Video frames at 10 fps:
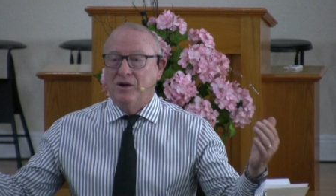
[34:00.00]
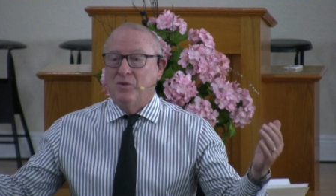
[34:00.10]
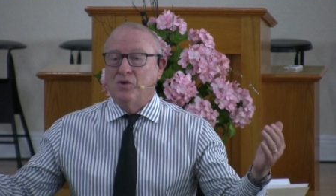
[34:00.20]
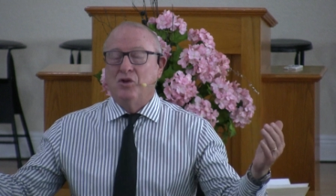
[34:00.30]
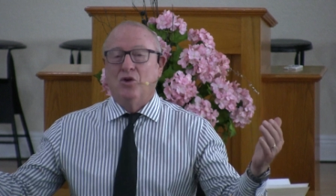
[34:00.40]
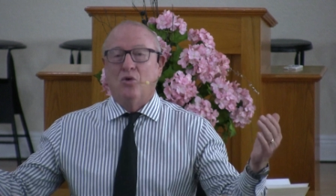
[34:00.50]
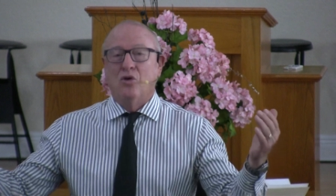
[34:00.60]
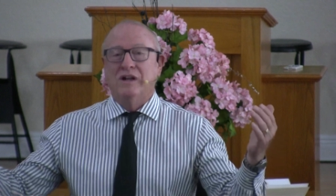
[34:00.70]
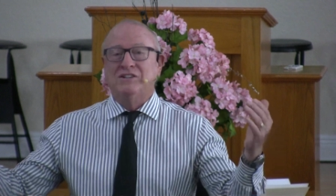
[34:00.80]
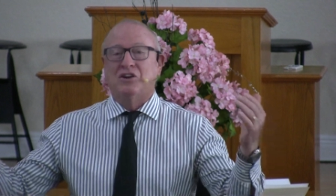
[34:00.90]
where the
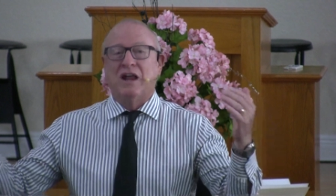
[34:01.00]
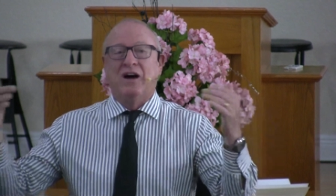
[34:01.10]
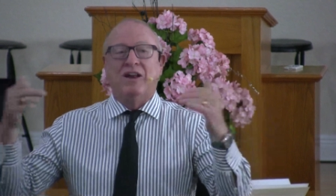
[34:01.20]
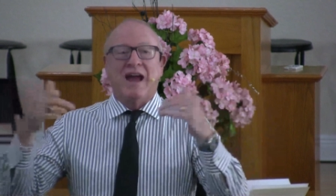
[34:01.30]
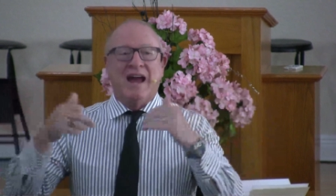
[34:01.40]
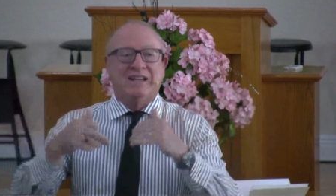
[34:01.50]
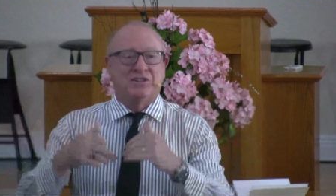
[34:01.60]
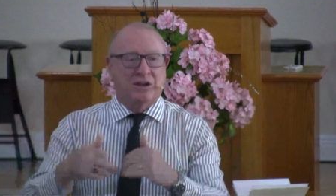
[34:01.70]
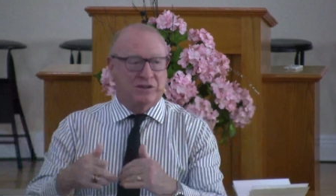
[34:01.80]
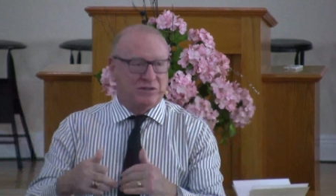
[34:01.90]
Lord is allowed
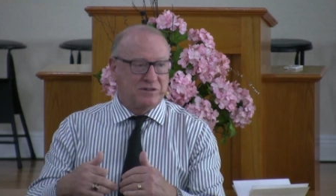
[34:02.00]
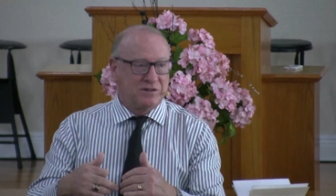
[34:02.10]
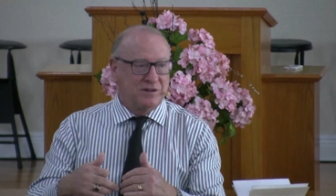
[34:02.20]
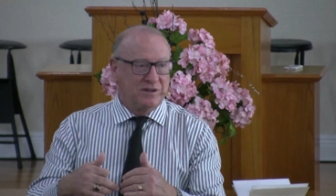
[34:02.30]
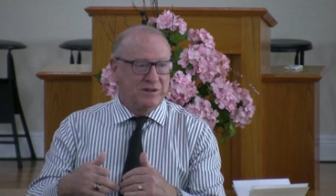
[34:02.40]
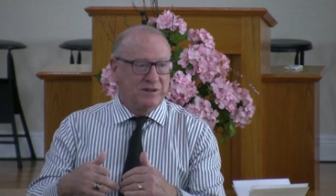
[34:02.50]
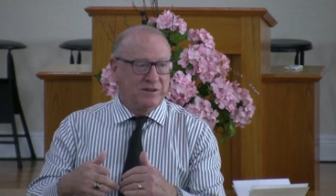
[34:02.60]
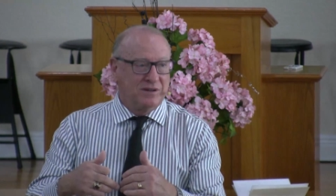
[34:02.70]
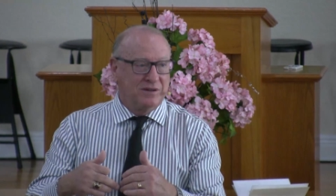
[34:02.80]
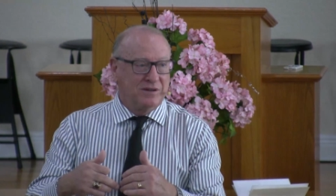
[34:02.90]
access
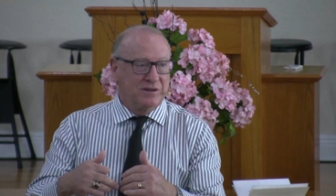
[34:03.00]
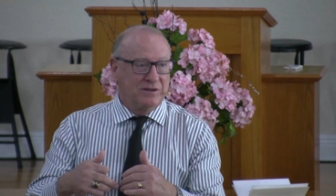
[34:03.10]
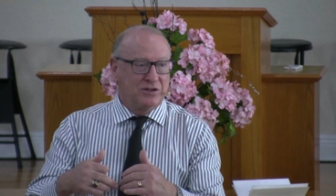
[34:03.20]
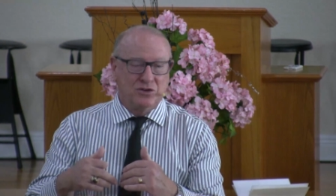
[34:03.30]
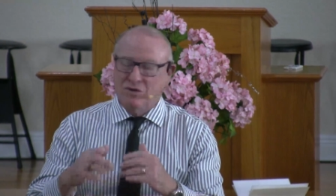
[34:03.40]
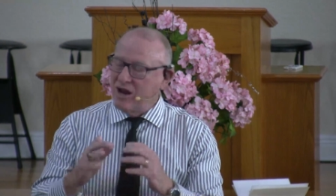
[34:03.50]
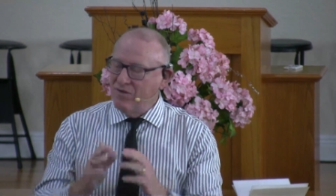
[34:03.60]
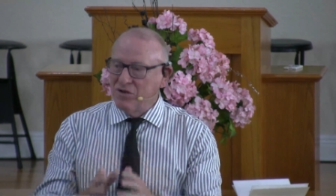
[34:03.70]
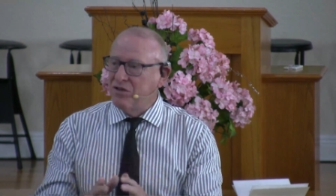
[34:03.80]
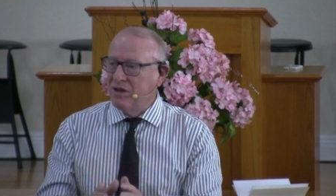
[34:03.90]
to
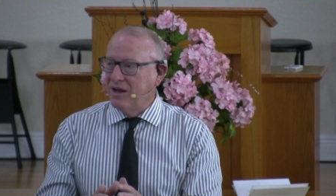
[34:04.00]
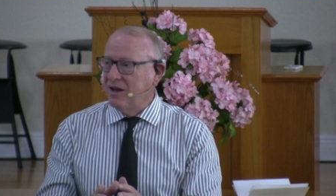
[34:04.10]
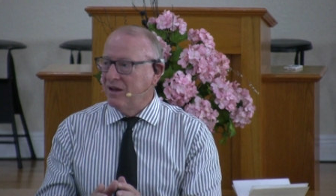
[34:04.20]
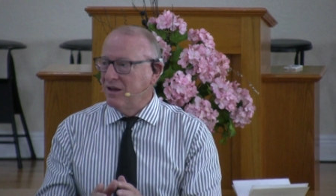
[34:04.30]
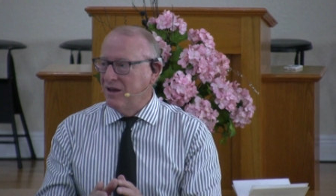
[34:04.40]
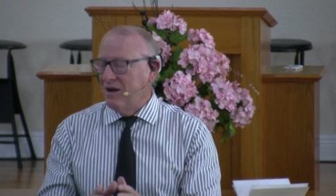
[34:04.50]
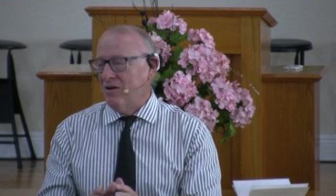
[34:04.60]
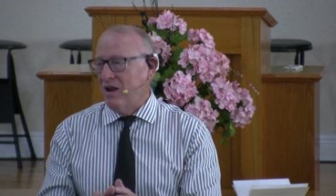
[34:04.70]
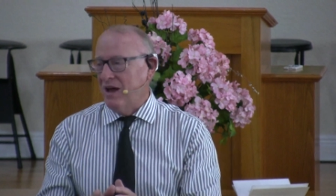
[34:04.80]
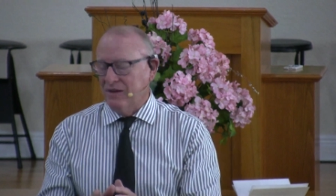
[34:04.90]
everything in
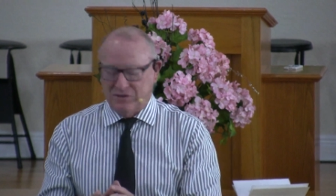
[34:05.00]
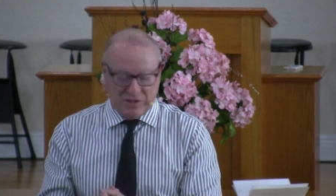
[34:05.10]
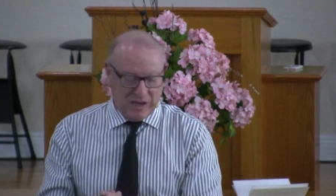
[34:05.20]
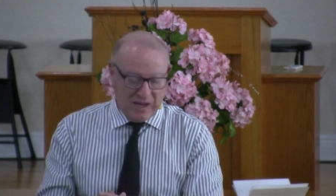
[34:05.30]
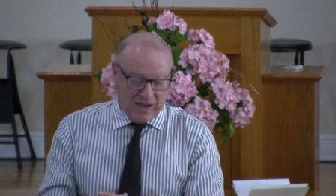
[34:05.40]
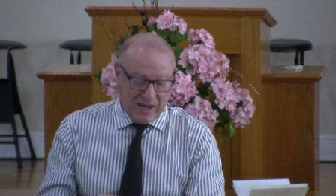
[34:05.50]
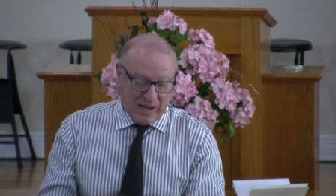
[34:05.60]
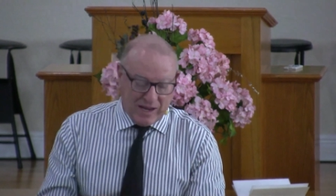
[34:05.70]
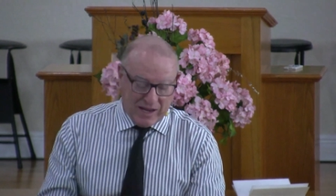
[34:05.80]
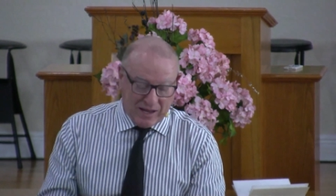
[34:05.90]
our lives.
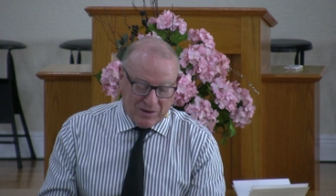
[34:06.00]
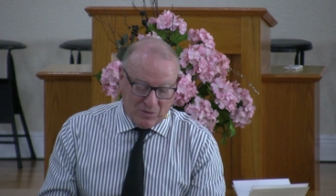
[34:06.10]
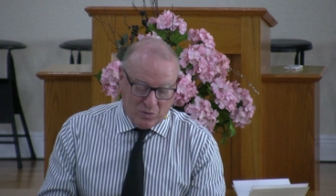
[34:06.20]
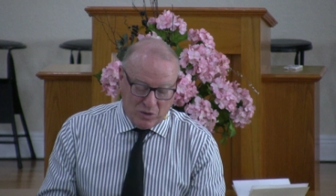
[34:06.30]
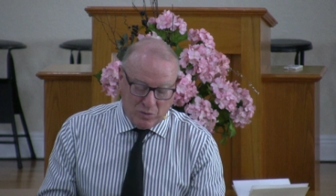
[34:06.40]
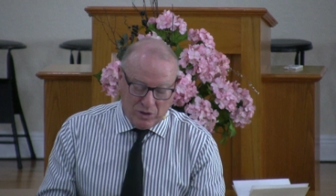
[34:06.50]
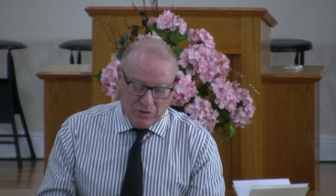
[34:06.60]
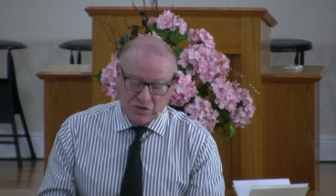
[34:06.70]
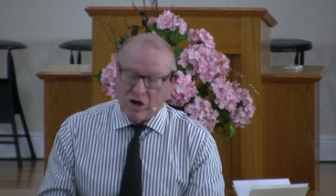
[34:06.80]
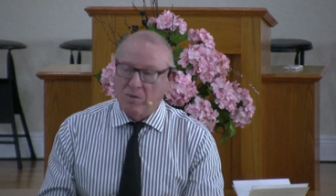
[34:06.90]
And when we
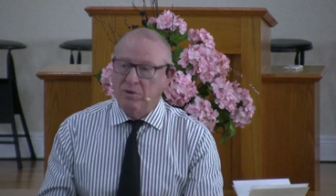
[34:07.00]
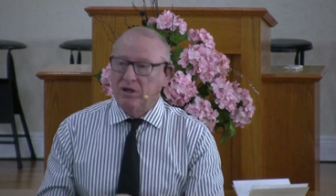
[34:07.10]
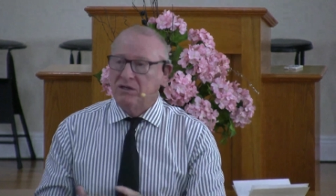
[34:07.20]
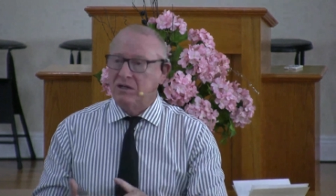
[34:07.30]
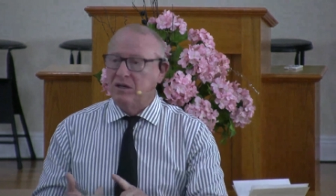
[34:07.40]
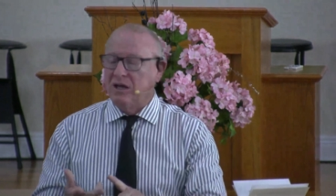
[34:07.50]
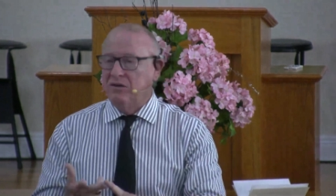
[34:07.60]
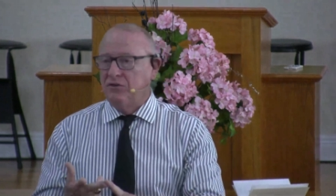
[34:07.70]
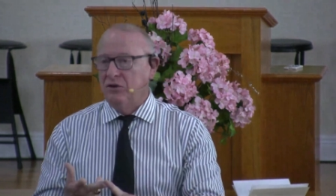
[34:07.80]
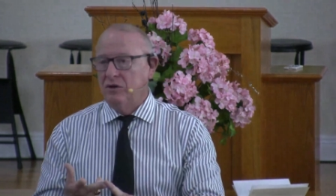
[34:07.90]
lose our ability to
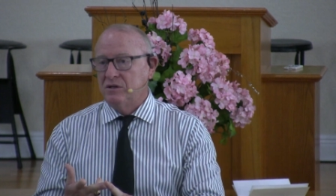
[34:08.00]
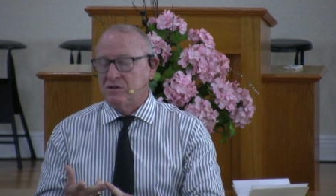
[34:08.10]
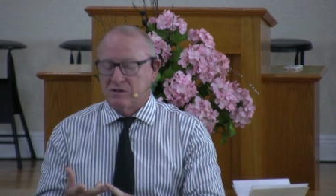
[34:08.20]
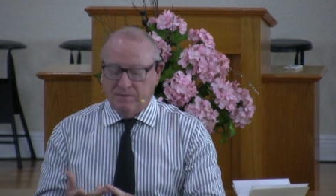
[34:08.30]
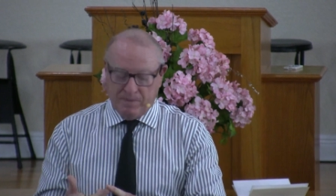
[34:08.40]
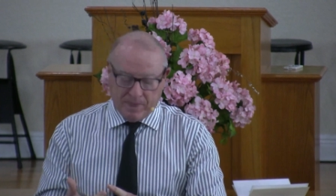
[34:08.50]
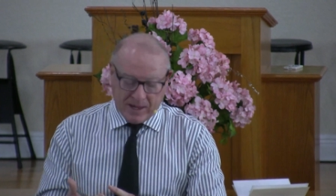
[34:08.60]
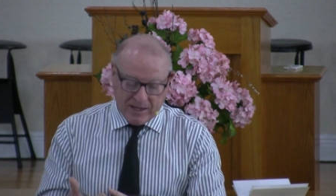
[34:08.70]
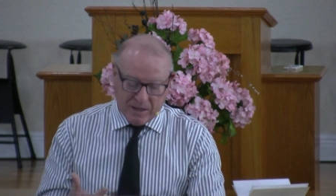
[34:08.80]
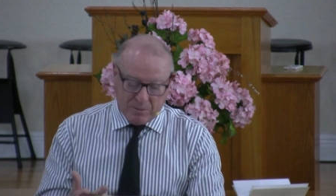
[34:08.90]
influence
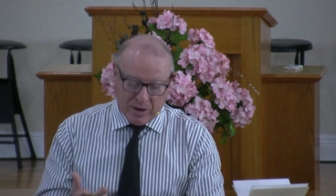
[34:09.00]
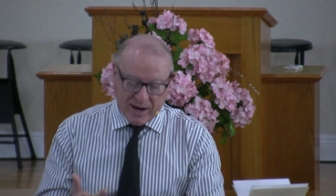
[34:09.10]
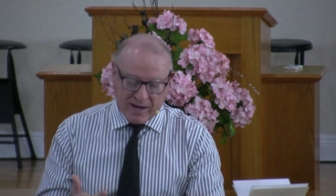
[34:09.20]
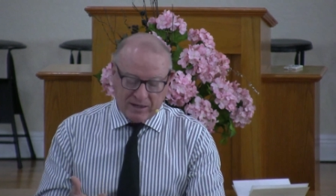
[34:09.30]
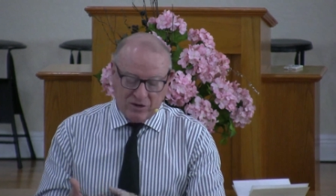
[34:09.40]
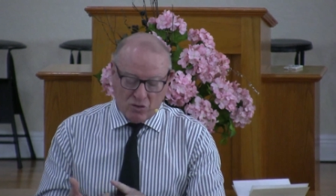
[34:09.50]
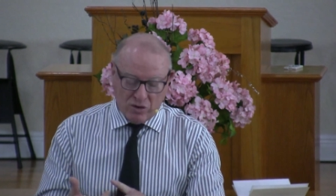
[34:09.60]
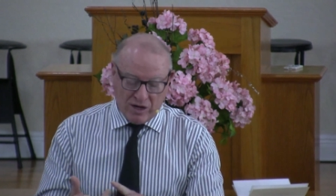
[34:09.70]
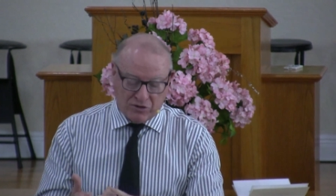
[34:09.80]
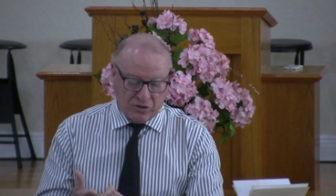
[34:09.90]
and impact and
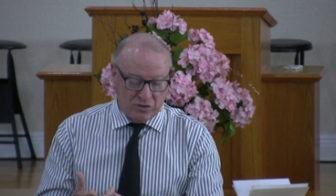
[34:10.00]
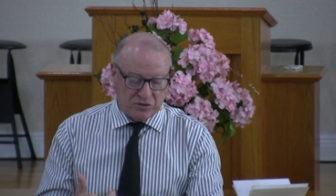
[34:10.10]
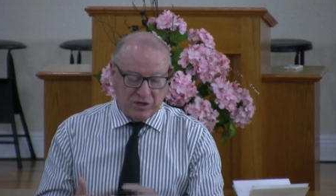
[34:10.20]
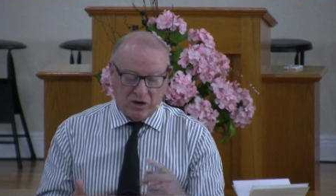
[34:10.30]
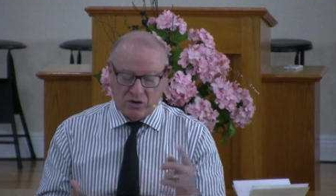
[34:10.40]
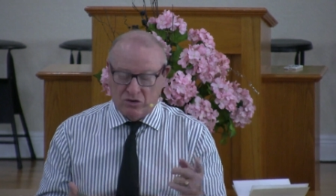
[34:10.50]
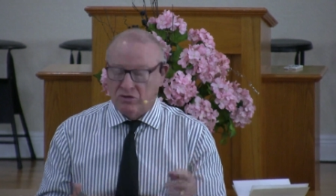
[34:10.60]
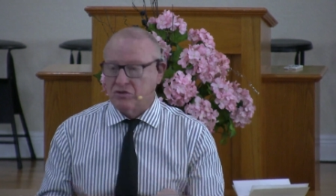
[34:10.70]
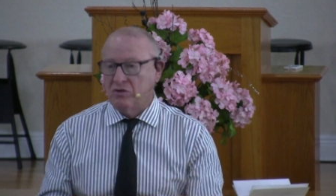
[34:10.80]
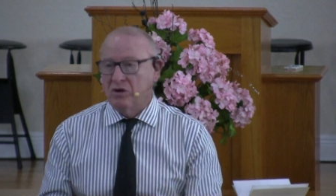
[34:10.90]
create thirst in our
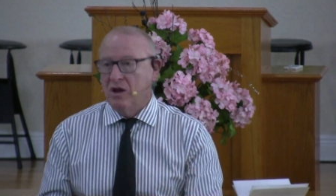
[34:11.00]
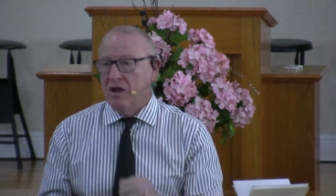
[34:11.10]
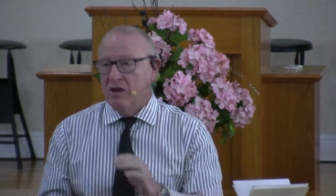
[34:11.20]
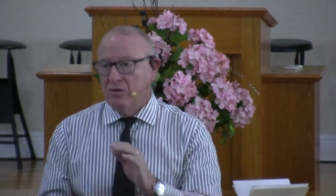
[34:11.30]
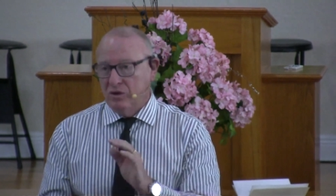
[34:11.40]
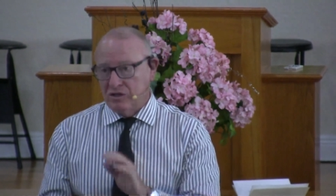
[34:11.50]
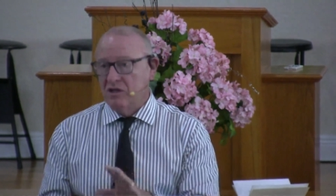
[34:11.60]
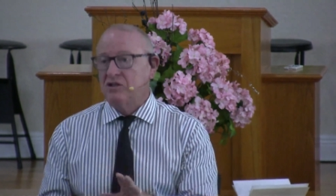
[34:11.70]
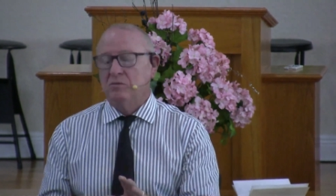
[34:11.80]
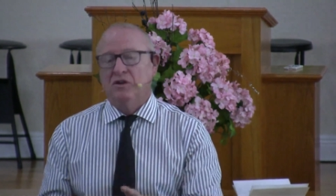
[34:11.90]
culture, we
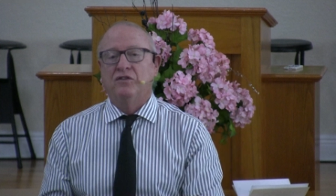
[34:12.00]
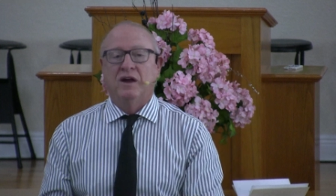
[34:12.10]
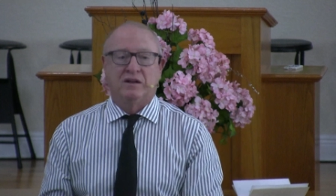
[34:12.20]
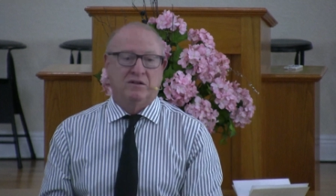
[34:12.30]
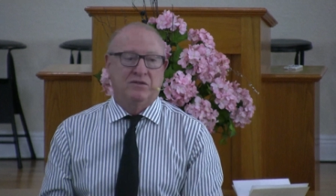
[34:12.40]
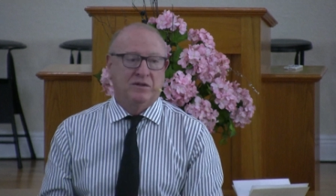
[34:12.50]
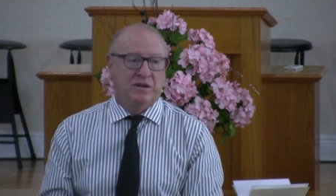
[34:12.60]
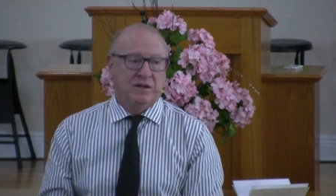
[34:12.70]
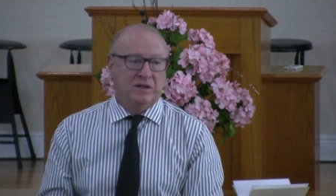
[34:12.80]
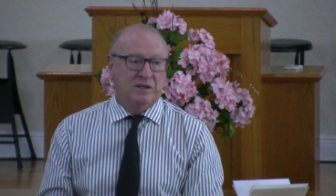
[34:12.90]
cease to be effective.
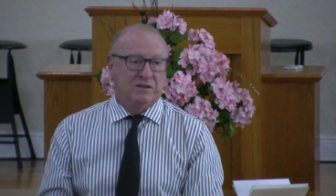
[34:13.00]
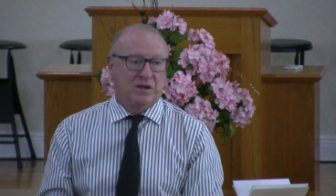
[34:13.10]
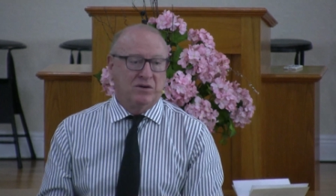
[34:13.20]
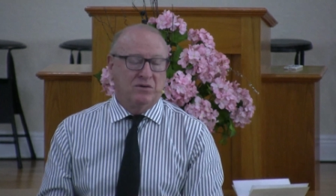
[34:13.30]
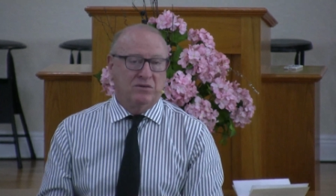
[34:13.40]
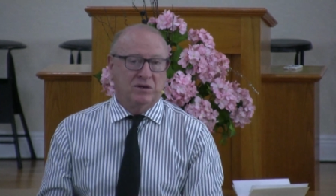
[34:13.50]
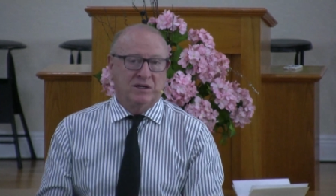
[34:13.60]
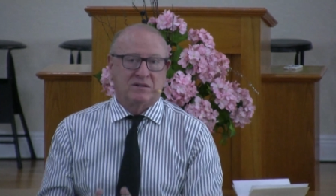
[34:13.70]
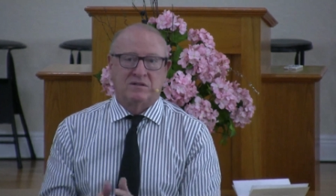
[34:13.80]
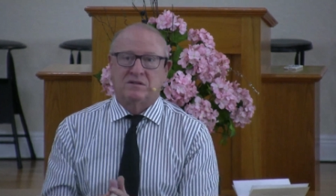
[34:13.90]
So
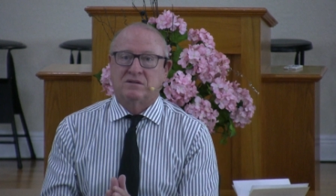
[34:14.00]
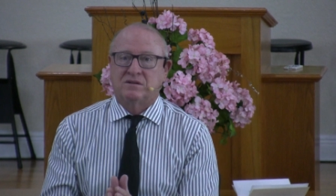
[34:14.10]
let's,